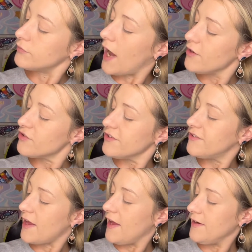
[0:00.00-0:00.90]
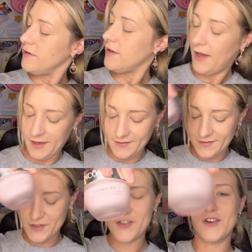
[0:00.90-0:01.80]
Hydrazine
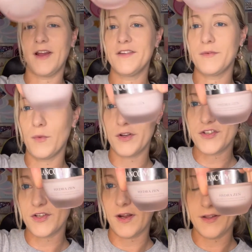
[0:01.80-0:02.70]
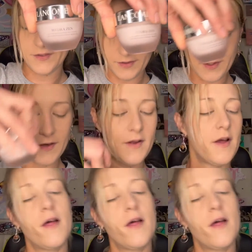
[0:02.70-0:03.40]
Anti-Stress Moisturizer,